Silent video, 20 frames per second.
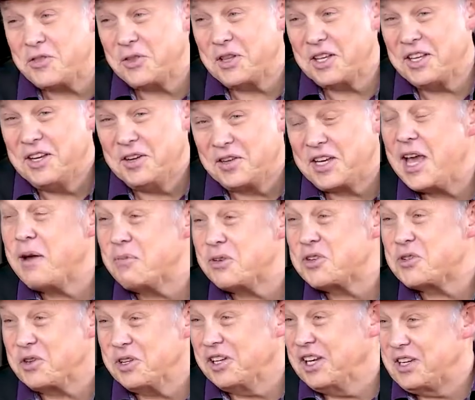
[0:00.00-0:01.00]
for the
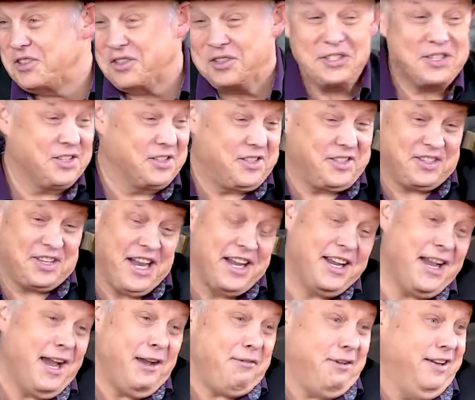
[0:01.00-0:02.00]
chemistry lesson, because it's
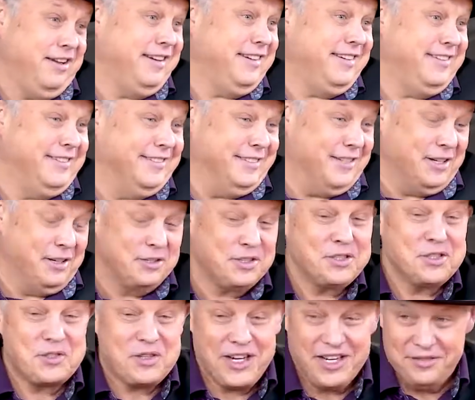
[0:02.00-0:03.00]
like, I don't know, I was
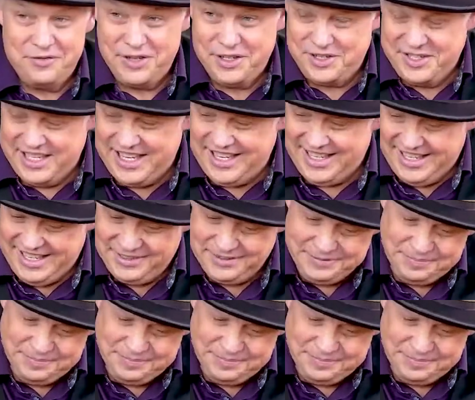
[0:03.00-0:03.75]
just trying to figure that out.